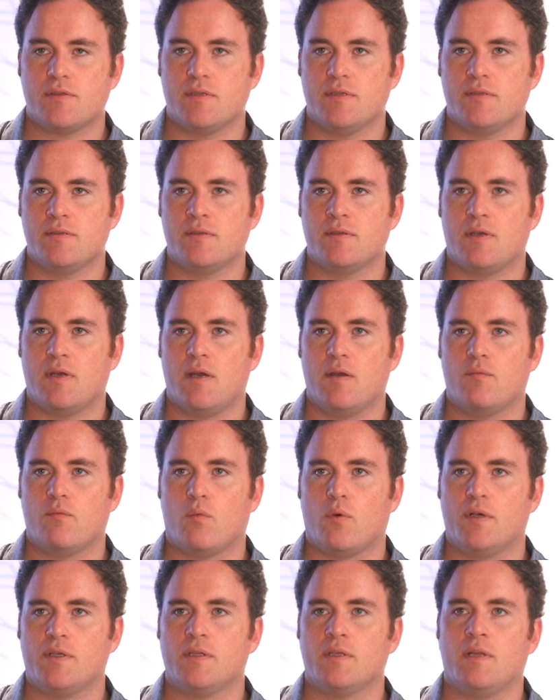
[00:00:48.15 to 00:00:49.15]
and I've
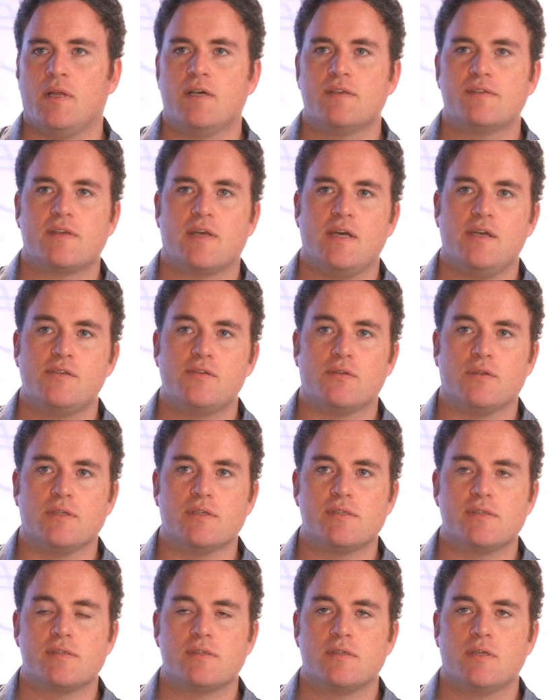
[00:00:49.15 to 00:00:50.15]
worked in Los
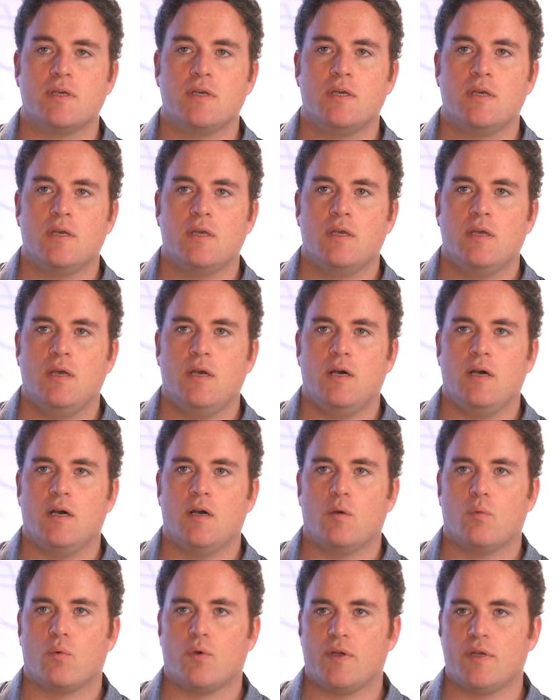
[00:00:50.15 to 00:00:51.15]
Angeles
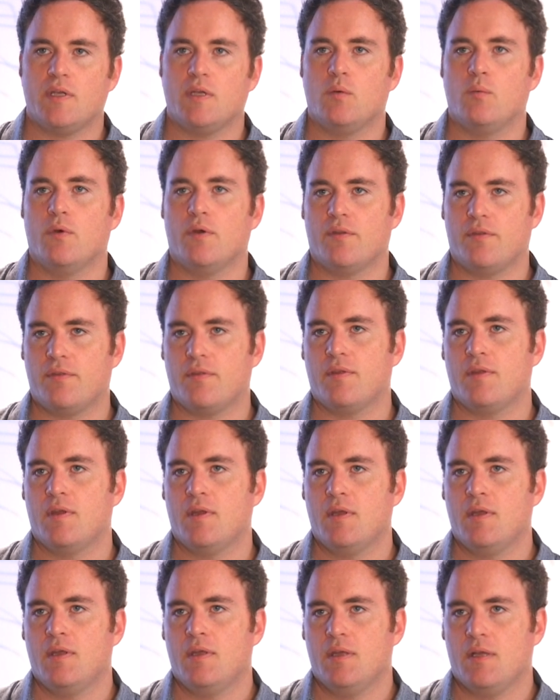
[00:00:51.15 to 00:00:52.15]
working with
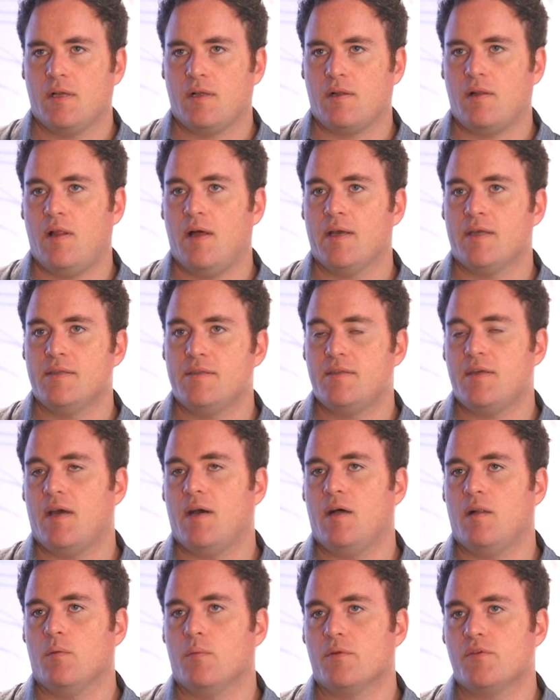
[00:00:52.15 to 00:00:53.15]

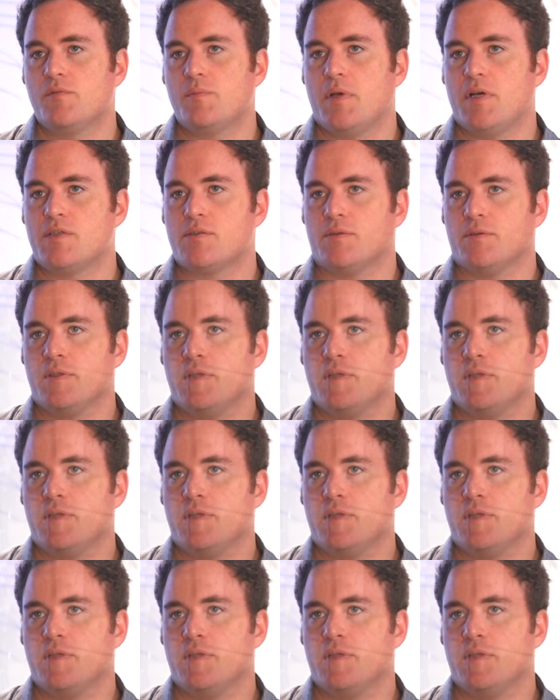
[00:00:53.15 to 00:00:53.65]
clientele with special